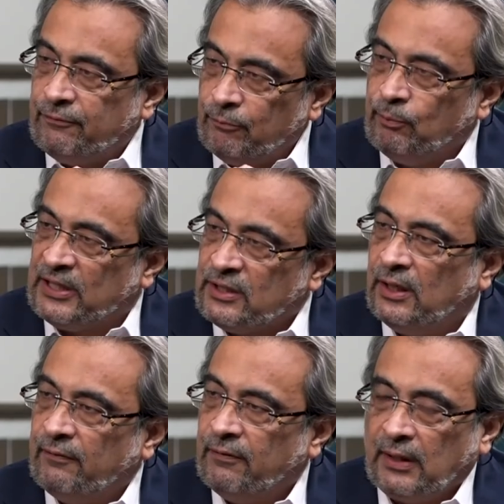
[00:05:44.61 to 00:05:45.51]
must
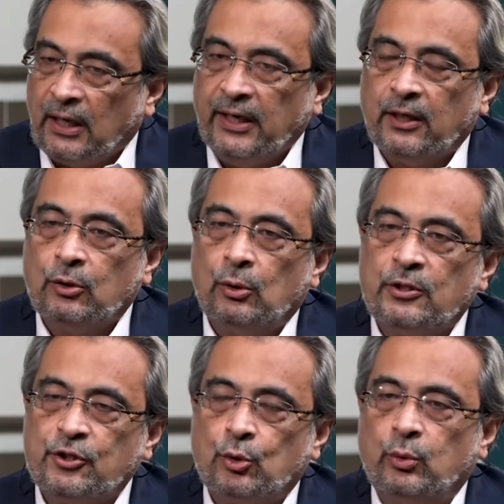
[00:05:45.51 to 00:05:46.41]
have higher
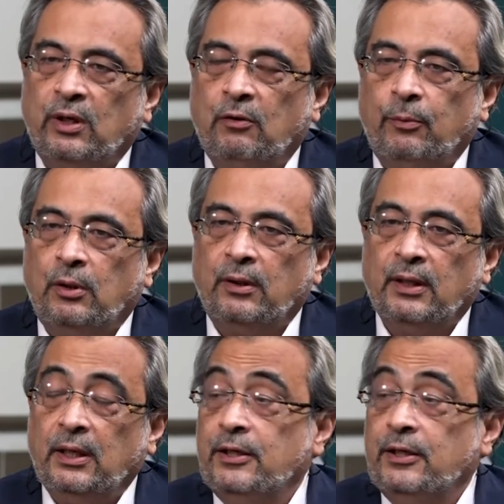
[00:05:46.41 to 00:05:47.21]
goals to dwell upon,